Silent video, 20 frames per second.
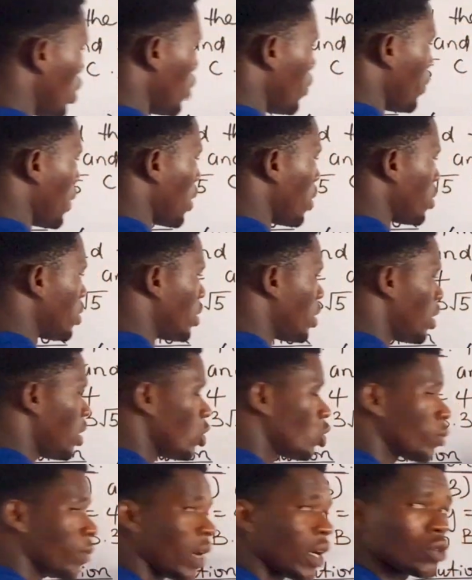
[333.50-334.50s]
minus 3 raised
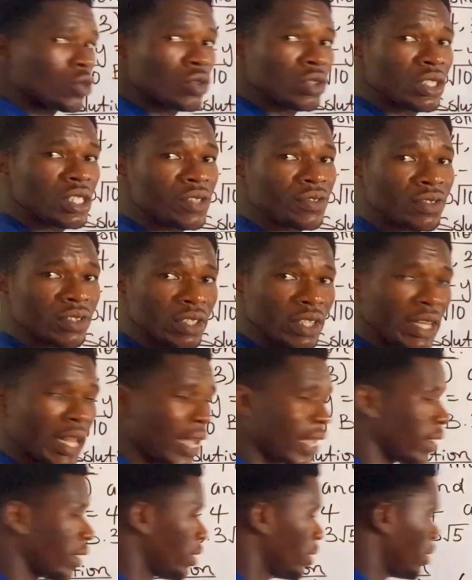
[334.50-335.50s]
to power 2 gives
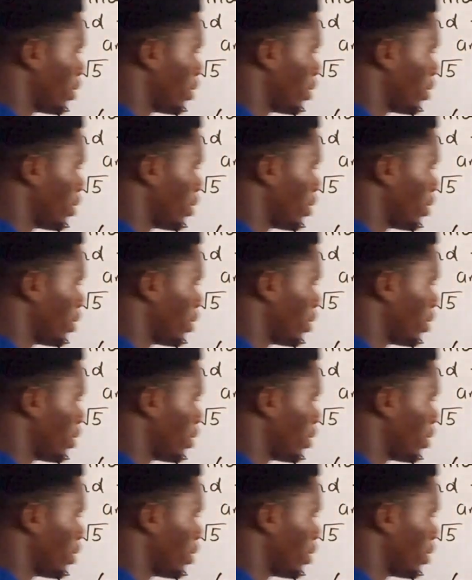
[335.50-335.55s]
9.